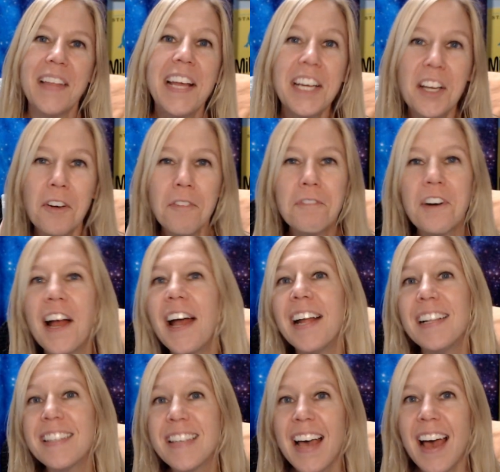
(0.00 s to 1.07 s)
thank you,
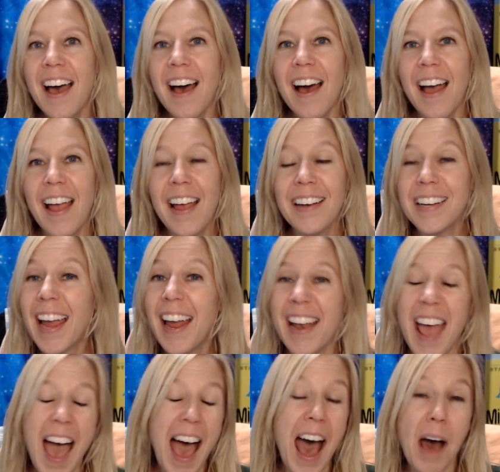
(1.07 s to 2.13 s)
friends. And
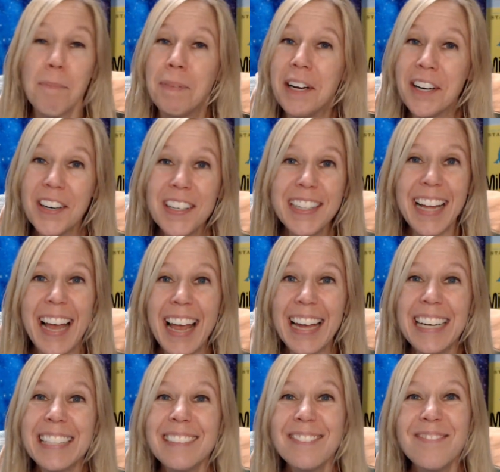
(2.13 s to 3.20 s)
again, happy Earth
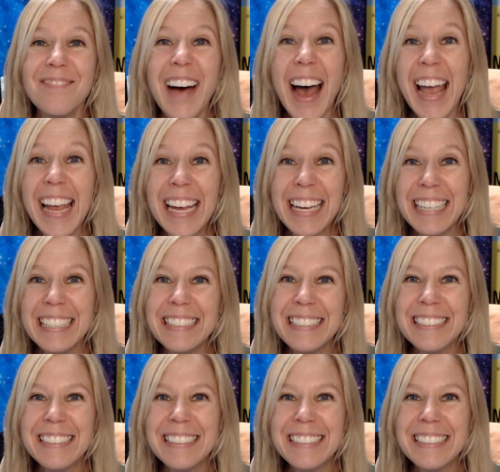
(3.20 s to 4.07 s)
Day. Bye.